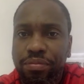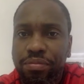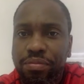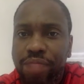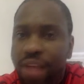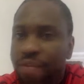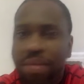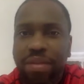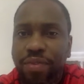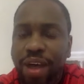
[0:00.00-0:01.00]
Never
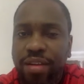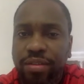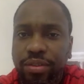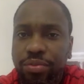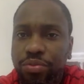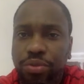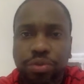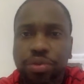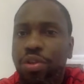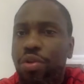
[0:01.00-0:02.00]
been found. We
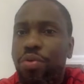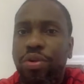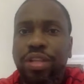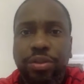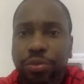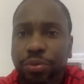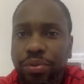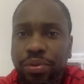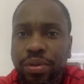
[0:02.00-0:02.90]
do not know what they do.